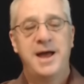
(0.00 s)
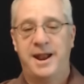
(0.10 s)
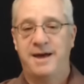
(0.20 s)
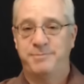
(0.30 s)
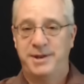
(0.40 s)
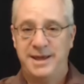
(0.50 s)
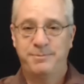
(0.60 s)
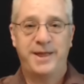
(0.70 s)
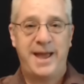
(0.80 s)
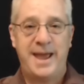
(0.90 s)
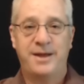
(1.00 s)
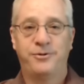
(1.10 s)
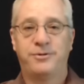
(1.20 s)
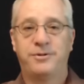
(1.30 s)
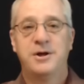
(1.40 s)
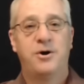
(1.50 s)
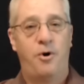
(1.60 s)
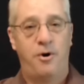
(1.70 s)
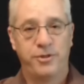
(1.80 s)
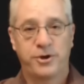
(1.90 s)
And I've been able to handle
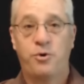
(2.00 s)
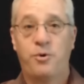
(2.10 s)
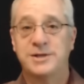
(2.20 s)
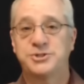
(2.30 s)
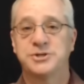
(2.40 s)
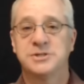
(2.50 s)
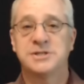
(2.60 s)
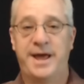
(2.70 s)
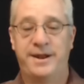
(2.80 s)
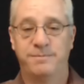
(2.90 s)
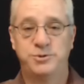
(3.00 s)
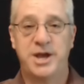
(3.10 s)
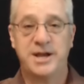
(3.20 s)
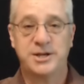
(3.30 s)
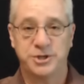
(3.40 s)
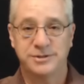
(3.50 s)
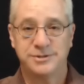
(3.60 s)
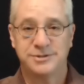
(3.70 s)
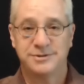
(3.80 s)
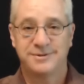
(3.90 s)
all the questions and
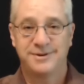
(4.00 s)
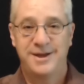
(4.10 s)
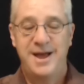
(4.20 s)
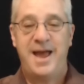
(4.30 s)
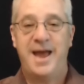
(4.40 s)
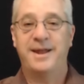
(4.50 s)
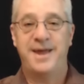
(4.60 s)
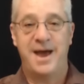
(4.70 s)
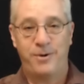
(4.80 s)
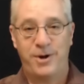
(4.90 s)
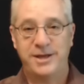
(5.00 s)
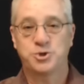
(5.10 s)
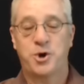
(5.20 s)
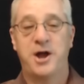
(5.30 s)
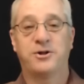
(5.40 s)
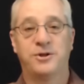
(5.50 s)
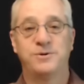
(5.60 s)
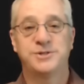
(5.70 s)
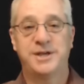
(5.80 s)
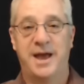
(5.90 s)
objections. And now I trial
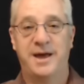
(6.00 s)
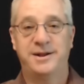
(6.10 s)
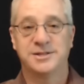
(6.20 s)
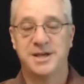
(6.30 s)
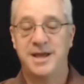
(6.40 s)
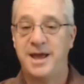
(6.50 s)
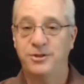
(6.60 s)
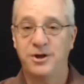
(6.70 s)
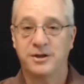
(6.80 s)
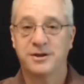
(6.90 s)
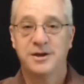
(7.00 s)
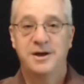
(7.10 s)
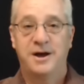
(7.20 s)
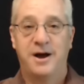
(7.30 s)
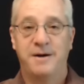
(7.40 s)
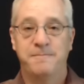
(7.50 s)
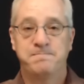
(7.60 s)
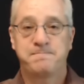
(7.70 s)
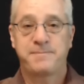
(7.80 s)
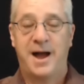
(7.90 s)
close again and say, hey, look,
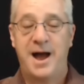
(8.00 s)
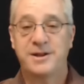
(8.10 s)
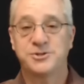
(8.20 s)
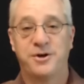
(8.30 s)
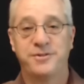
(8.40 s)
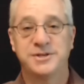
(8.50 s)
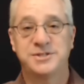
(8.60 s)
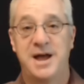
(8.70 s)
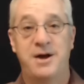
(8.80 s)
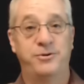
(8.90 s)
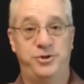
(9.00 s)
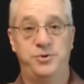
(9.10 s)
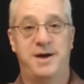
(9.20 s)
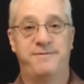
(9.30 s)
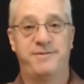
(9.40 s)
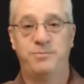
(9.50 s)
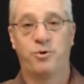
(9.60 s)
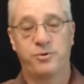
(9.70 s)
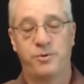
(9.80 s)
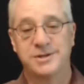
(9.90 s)
how does all this sound? Do you have any
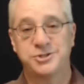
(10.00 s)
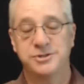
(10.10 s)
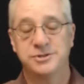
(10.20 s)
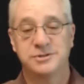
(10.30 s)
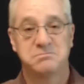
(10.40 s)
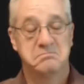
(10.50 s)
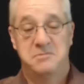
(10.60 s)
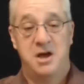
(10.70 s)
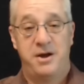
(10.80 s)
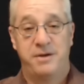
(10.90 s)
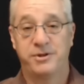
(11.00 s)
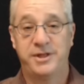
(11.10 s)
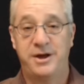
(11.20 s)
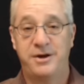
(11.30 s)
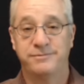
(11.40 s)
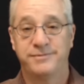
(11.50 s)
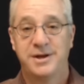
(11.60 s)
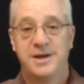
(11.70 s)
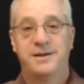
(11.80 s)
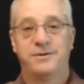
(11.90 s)
more questions? No, I really don't.
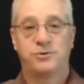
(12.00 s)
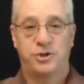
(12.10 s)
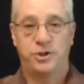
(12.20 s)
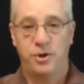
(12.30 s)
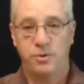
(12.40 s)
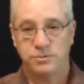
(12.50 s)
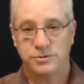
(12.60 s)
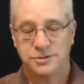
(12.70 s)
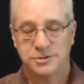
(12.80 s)
Close.